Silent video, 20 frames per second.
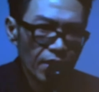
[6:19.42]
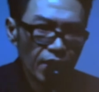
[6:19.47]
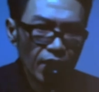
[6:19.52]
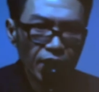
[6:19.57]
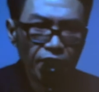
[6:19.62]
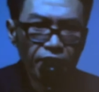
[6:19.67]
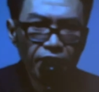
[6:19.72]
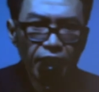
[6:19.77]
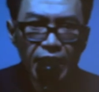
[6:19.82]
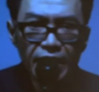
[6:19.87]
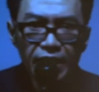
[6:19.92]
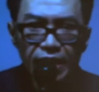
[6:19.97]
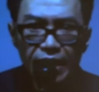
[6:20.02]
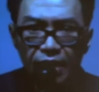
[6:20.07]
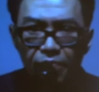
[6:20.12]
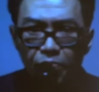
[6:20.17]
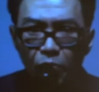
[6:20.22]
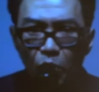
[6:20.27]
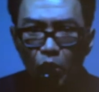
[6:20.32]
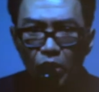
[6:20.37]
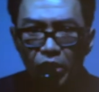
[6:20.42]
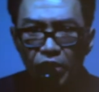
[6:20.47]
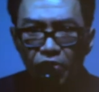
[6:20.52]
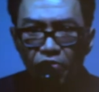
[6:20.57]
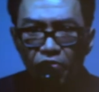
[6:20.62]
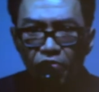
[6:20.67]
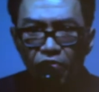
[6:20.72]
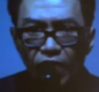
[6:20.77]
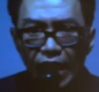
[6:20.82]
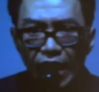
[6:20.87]
If I said more than
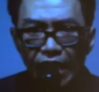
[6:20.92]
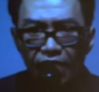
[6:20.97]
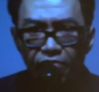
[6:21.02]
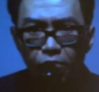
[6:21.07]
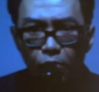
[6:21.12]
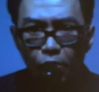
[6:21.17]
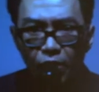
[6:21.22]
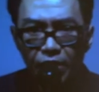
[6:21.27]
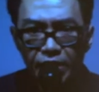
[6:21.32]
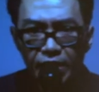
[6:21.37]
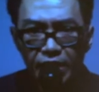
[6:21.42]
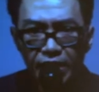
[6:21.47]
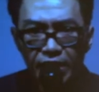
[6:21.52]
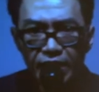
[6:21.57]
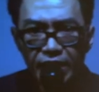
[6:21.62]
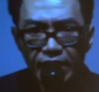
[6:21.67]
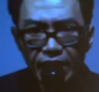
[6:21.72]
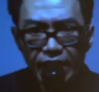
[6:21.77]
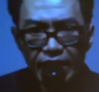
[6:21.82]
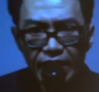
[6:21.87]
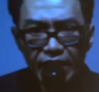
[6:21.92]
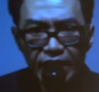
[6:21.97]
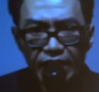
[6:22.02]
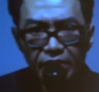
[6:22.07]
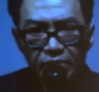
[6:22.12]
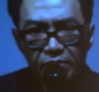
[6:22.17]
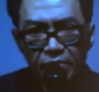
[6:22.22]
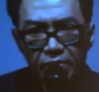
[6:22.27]
five words in a day,